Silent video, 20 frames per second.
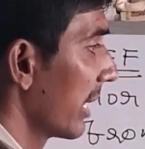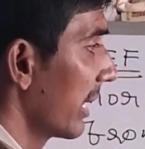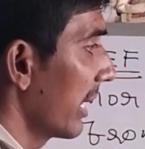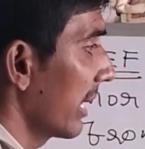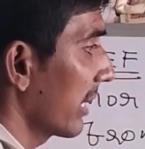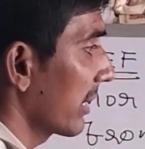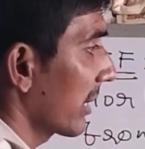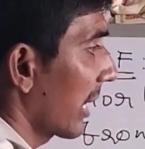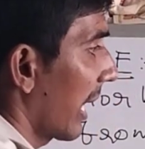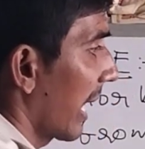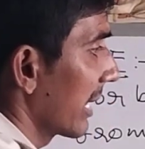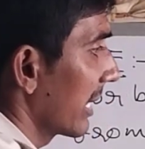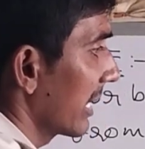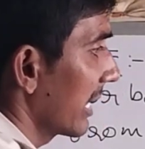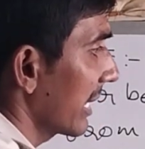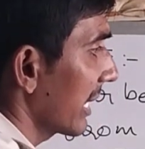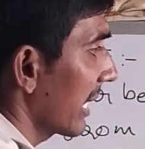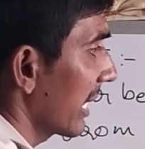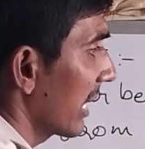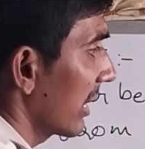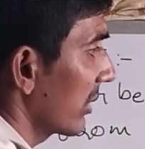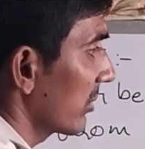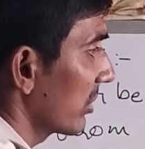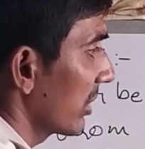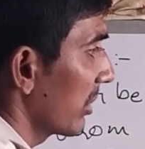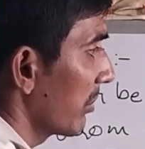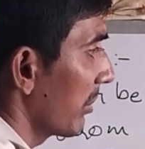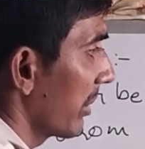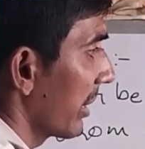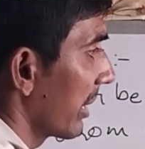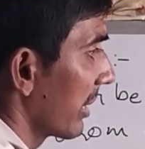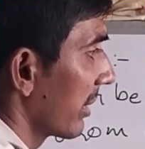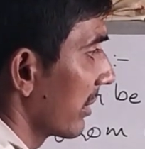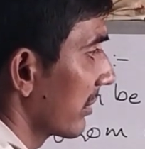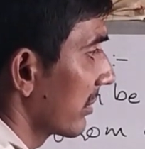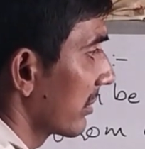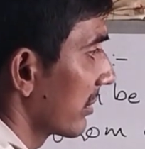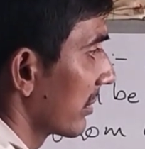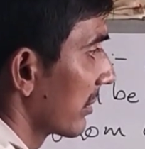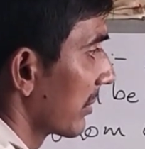Here kinetic energy
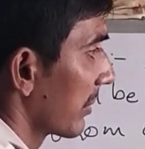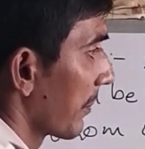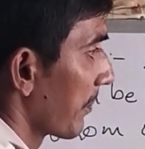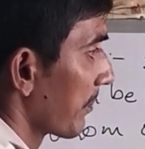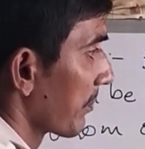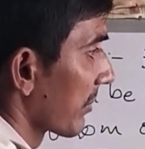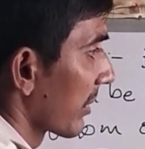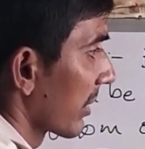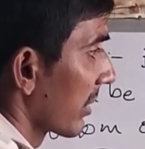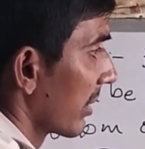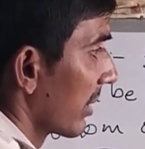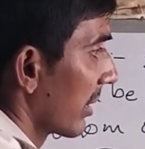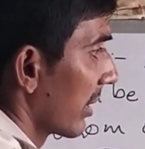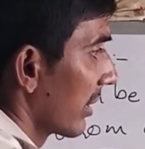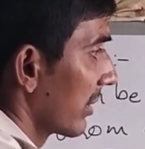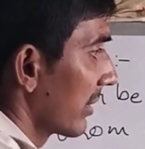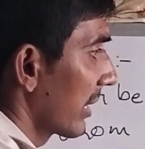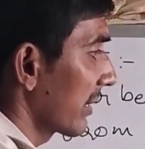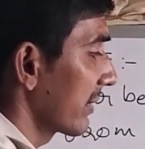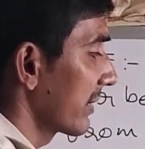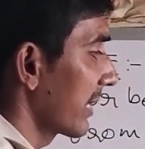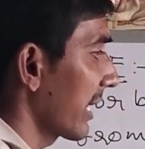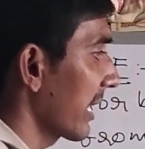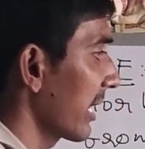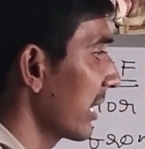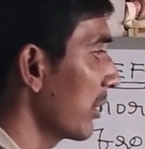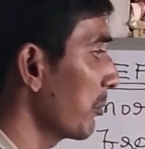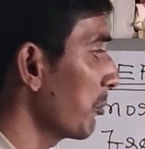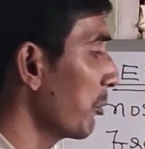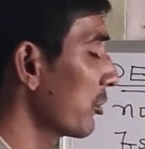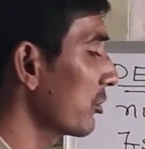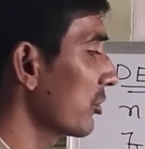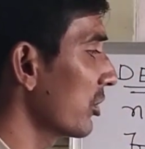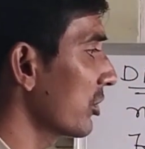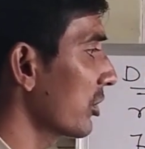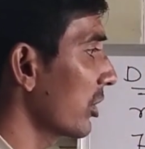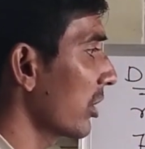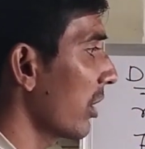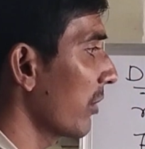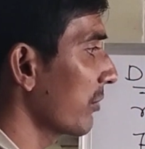means, the second
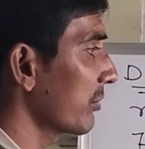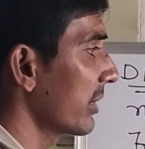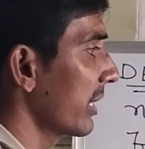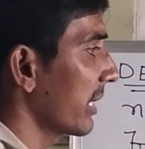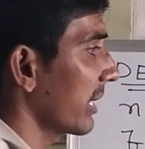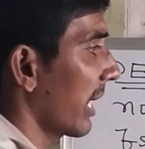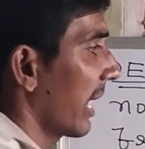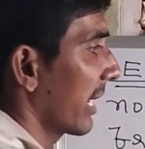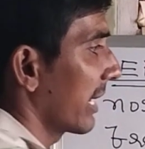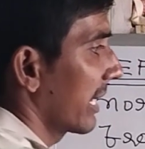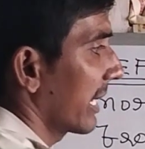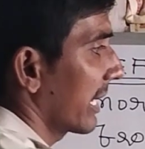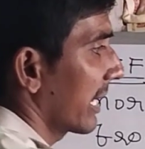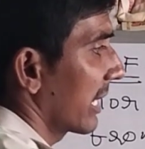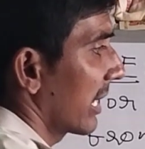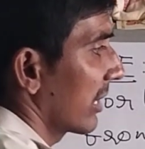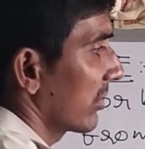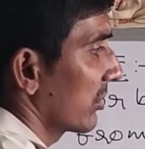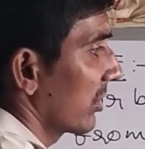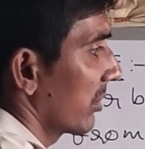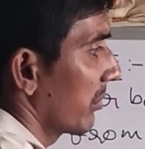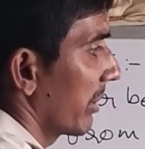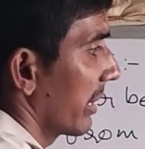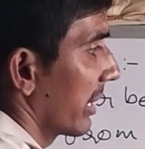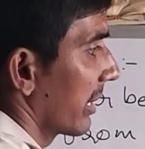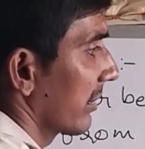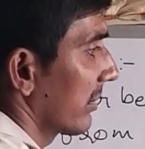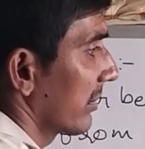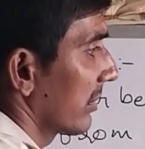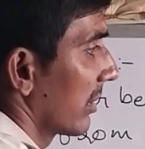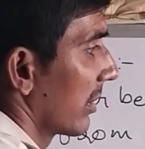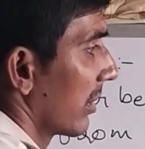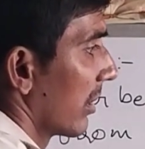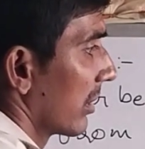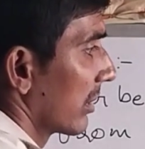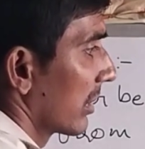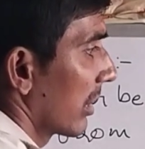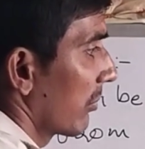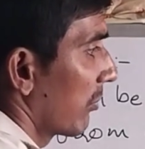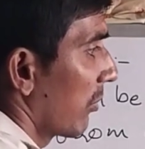position of the kinetic energy means,
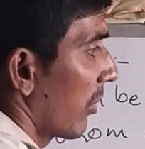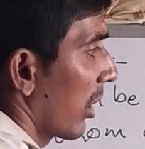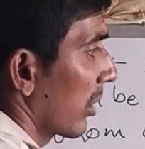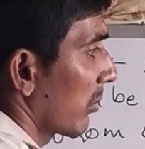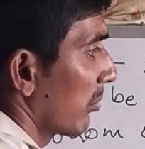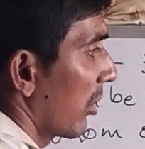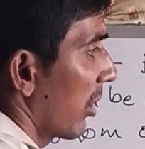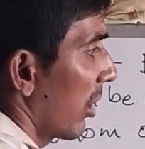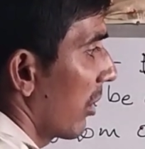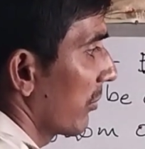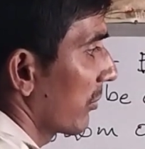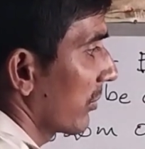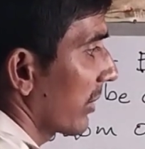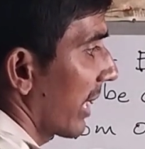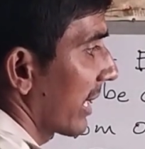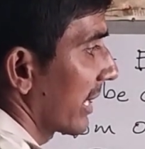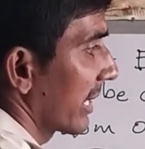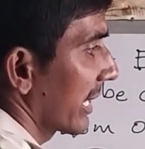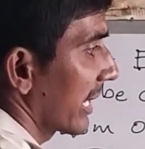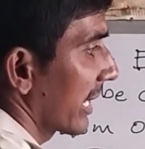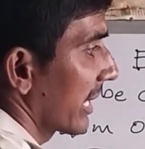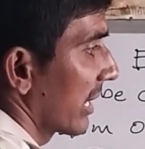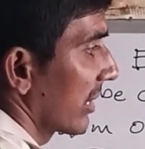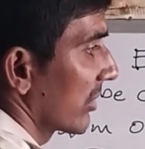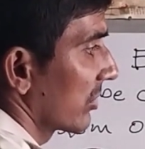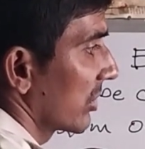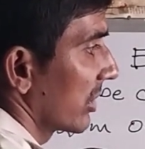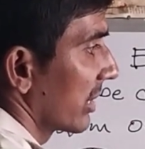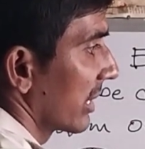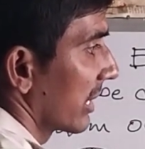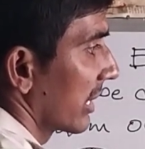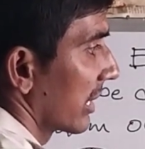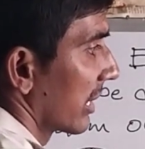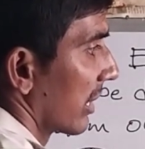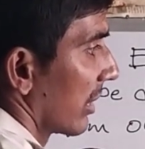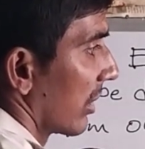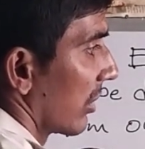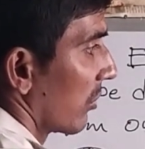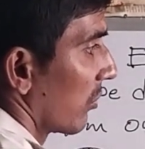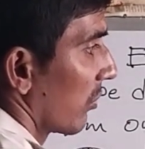the formula of kinetic energy
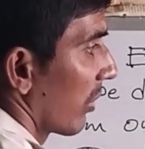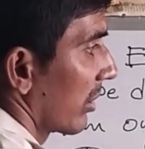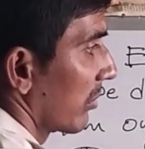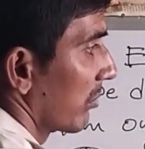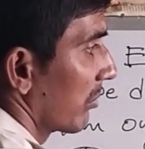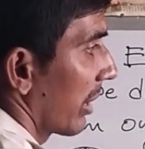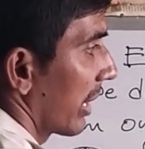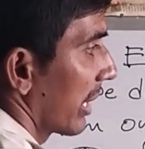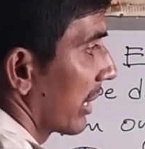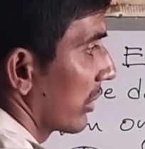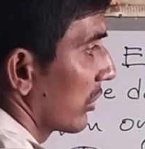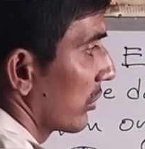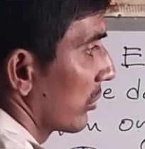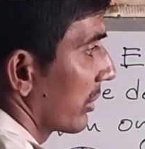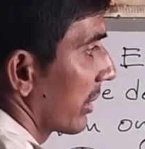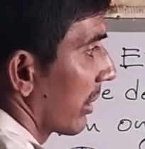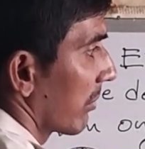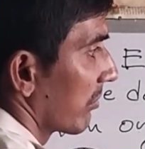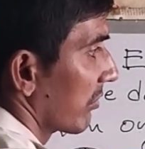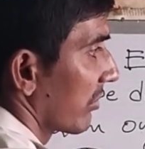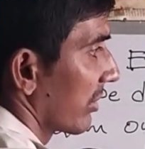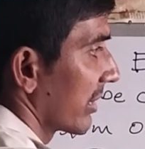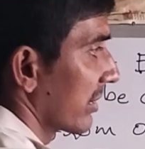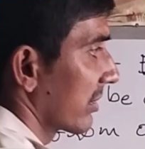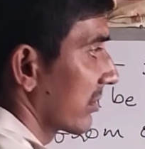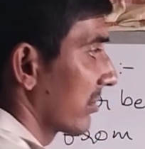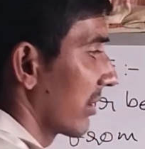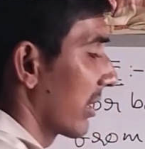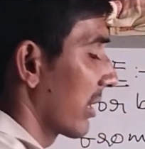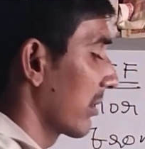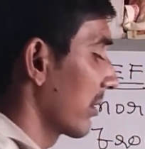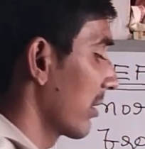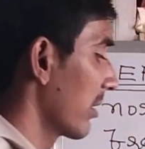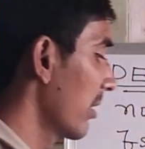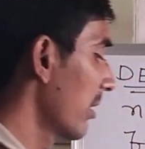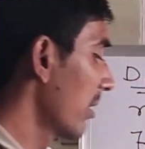1 by 2 mv square.